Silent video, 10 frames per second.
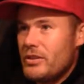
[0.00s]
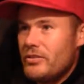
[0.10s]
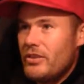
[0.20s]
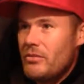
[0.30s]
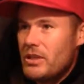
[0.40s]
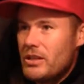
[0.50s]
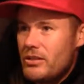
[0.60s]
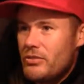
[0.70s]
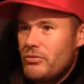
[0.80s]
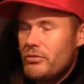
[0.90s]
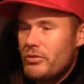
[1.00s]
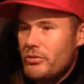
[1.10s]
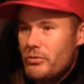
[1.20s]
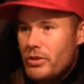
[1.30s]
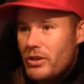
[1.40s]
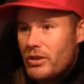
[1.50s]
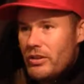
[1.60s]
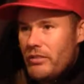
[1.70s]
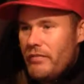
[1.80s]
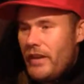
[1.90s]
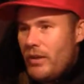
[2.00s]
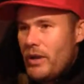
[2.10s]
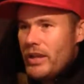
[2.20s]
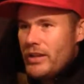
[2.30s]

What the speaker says: sent me through the fairway